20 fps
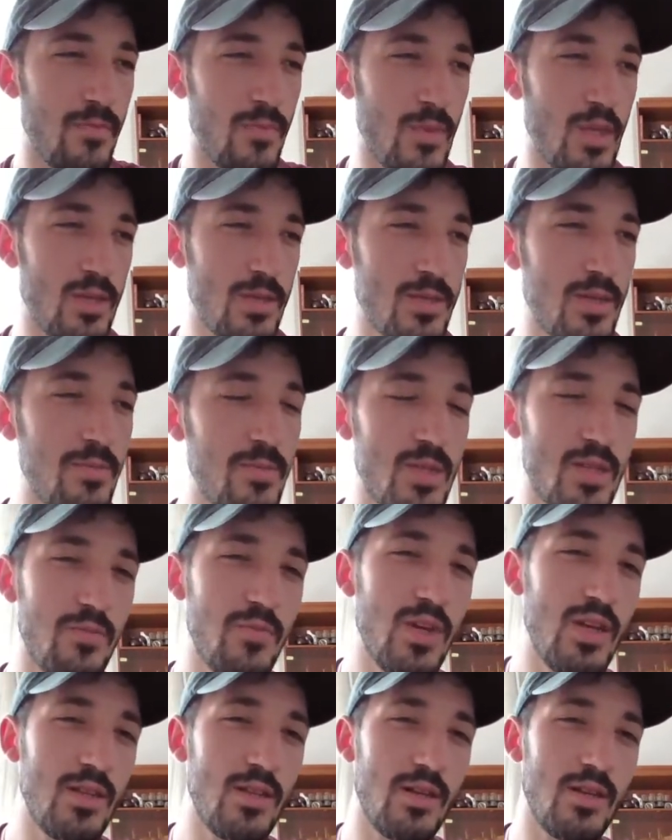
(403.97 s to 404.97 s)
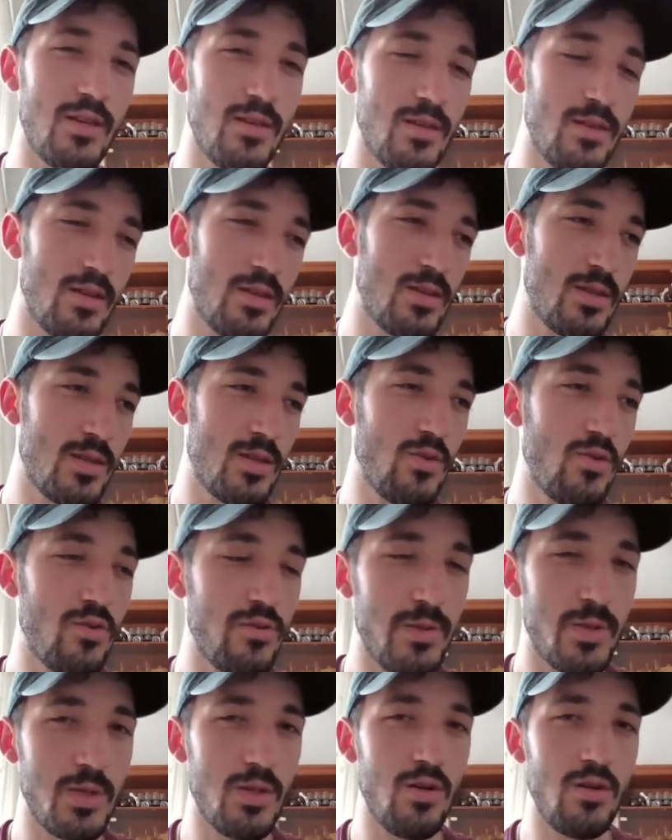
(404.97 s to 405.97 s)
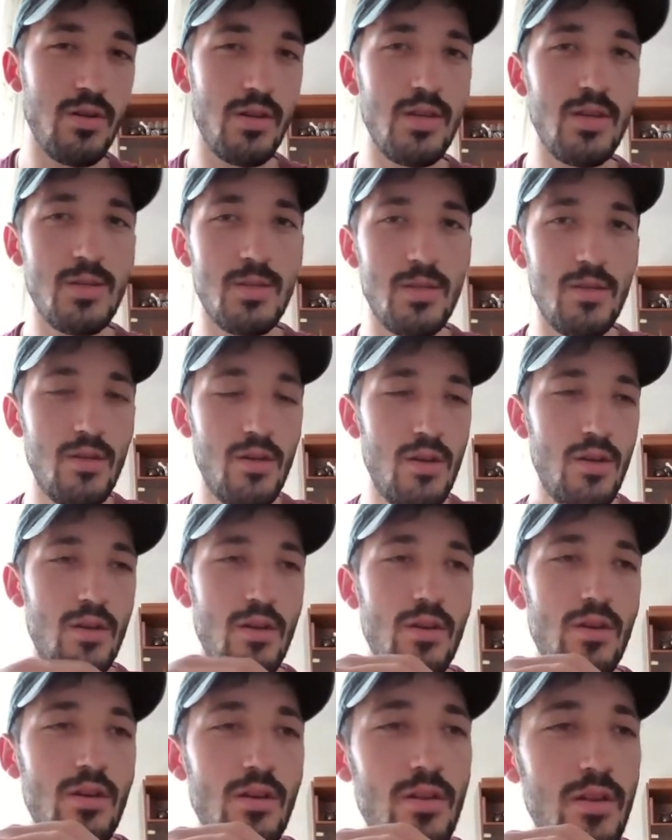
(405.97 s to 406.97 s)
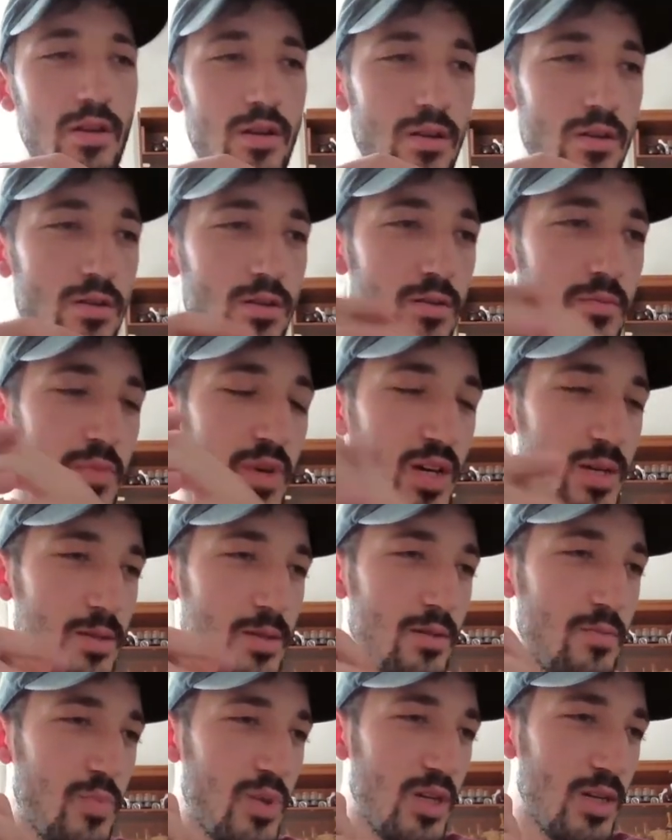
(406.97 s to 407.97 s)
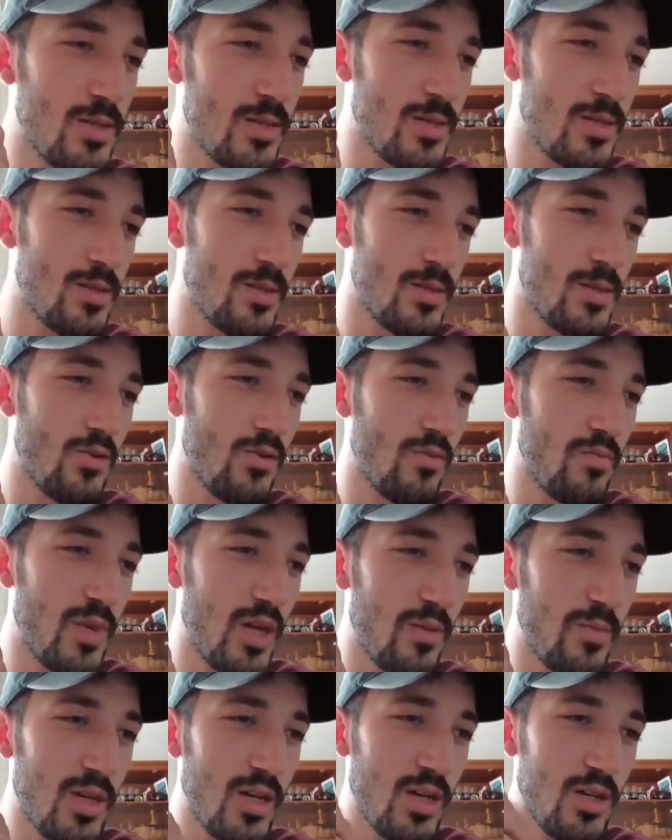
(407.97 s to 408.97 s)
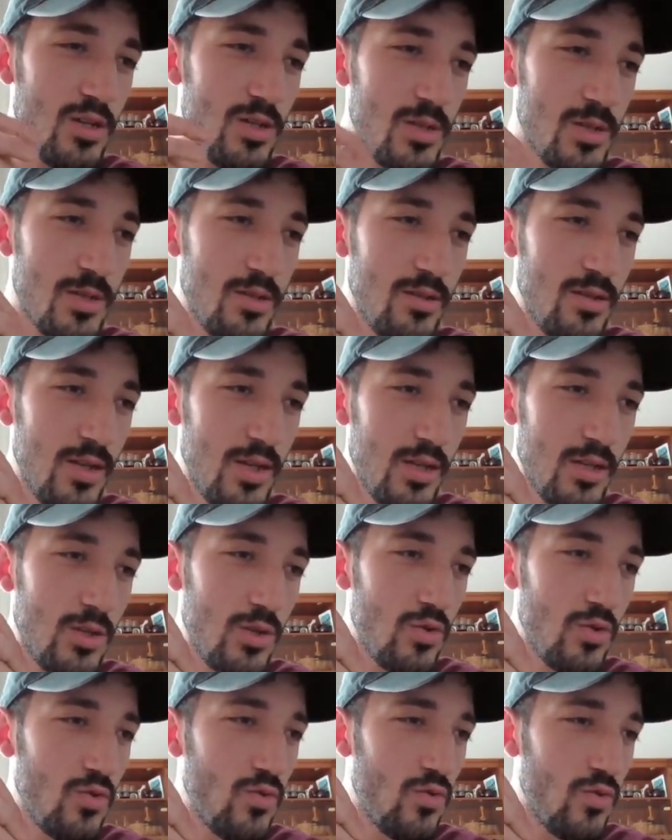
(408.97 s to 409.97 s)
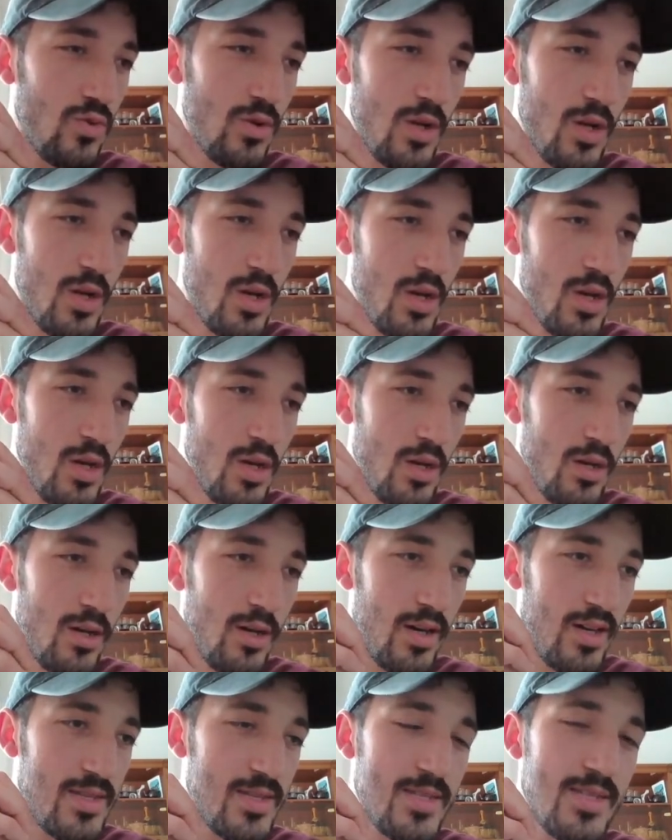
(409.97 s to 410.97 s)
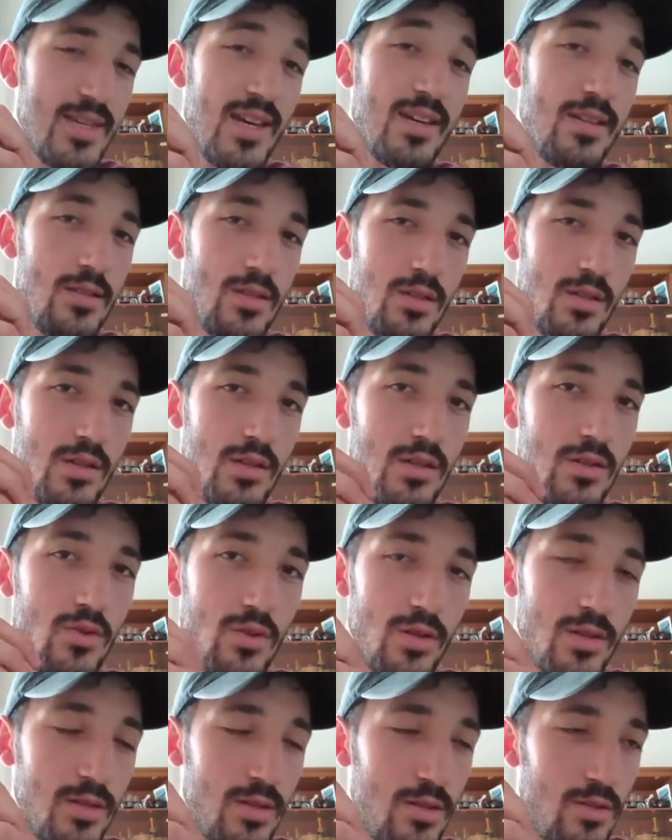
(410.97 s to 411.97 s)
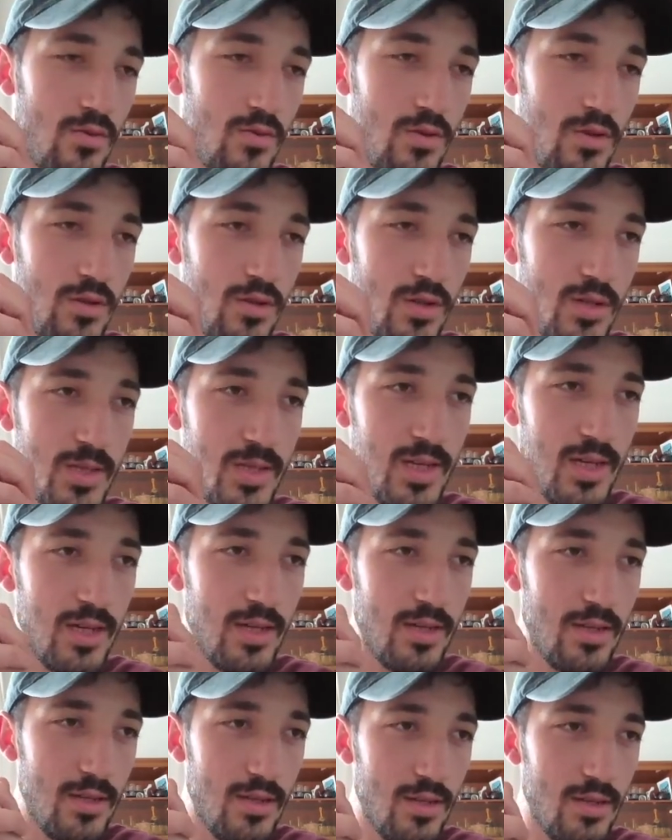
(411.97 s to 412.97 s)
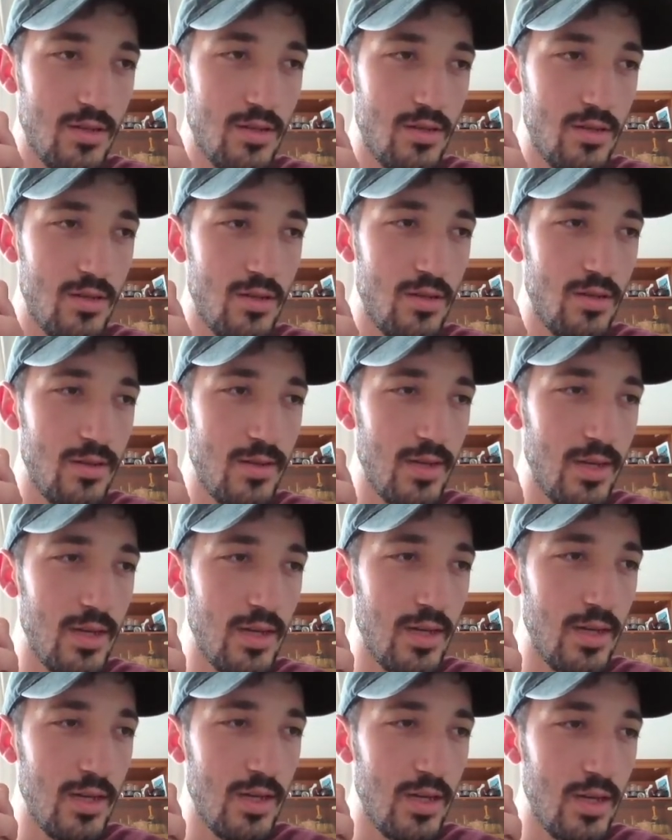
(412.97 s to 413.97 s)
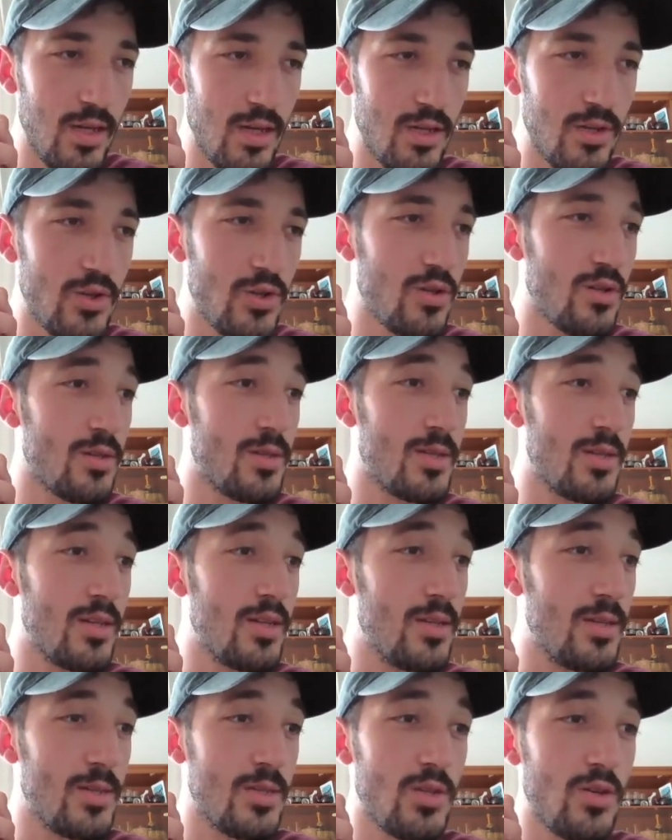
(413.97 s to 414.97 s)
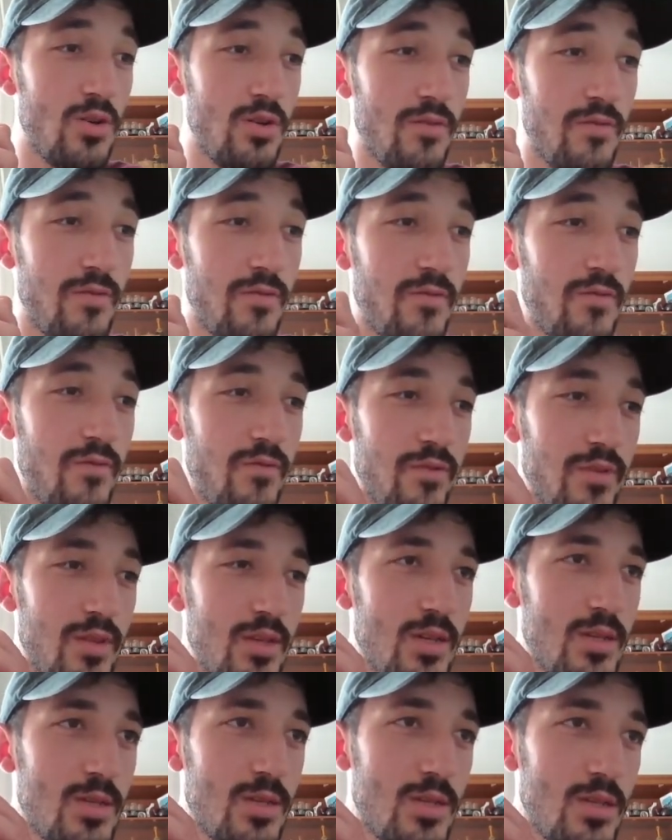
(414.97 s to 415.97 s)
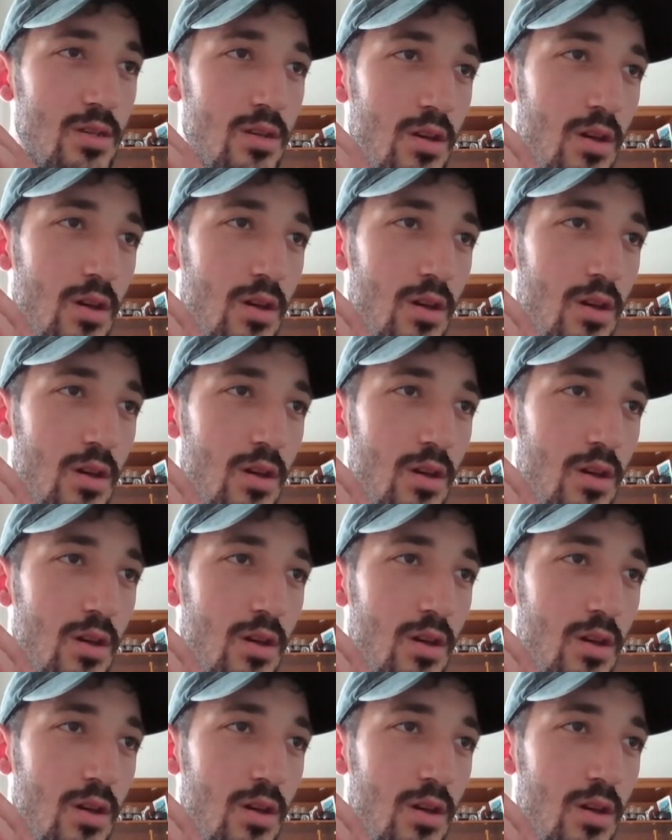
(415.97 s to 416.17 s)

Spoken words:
Seems to me like this whole song is a lyrical masterpiece. So maybe I just need to ascend in order to understand the intricacies of this